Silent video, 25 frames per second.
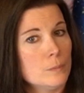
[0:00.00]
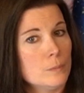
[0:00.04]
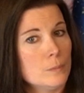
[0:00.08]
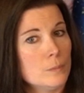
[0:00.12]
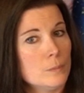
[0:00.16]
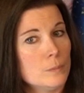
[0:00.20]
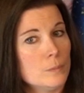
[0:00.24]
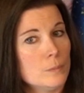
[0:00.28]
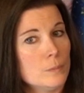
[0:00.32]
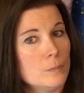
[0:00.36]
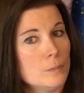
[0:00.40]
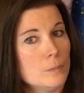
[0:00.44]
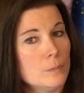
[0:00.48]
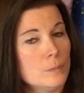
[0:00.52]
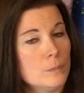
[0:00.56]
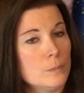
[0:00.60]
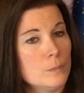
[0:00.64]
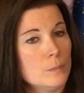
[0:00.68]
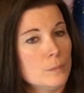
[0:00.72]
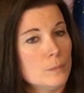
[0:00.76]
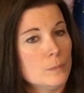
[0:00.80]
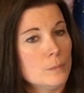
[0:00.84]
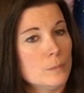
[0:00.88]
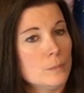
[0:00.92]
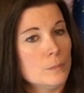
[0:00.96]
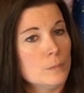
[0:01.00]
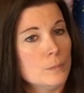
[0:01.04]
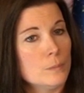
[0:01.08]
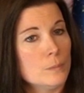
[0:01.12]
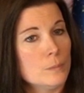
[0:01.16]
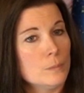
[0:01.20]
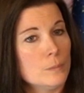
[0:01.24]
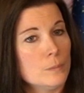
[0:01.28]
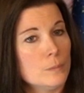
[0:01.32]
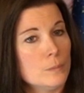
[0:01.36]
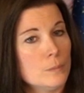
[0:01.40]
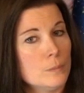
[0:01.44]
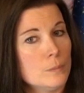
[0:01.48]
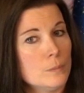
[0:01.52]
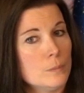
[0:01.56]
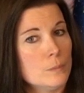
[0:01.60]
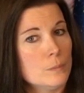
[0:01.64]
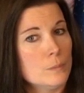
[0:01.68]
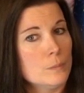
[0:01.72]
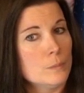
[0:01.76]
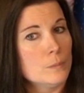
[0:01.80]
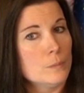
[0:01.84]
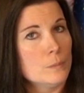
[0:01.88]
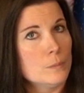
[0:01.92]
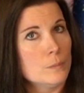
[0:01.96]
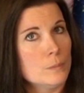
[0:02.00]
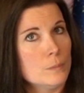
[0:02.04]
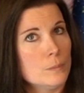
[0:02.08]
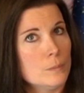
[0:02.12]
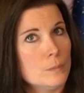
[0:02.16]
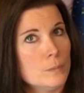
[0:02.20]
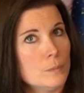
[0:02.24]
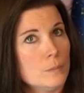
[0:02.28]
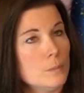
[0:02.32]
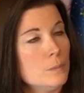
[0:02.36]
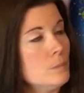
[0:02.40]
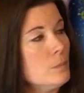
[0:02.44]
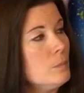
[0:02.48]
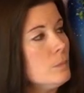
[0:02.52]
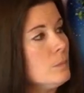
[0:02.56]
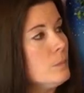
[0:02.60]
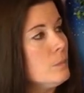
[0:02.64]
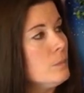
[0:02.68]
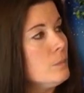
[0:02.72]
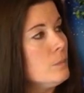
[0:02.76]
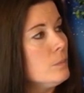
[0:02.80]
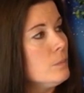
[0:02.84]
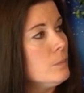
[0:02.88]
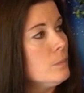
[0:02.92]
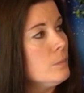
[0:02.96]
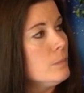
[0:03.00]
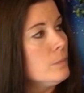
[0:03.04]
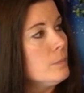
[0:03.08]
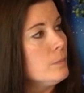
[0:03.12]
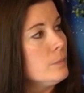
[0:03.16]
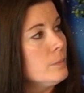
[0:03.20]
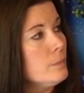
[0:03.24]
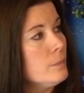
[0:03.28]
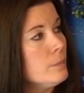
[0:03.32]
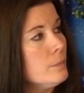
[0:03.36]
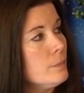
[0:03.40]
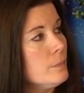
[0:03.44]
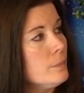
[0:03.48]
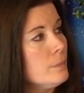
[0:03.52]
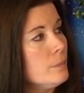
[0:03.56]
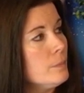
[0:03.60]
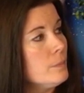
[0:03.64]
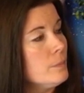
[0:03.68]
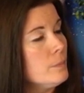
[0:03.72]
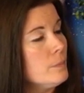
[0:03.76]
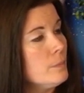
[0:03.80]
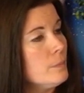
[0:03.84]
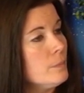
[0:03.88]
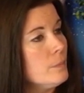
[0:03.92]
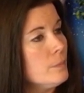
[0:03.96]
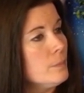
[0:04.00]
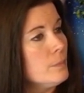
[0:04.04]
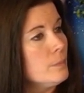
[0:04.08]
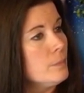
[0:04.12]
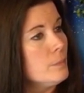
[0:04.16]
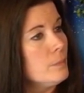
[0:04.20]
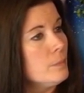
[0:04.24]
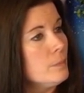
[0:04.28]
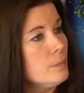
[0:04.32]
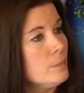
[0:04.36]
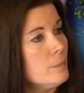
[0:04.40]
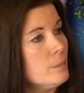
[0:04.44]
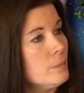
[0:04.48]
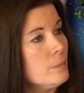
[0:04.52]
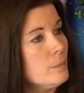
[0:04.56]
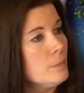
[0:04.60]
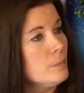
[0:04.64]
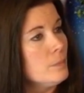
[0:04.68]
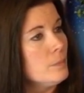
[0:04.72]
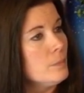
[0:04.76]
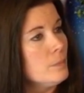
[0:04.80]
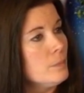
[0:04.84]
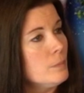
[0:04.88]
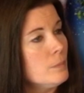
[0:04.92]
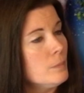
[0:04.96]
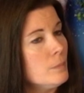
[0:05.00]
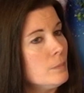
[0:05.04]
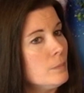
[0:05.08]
No words are spoken by the person on screen.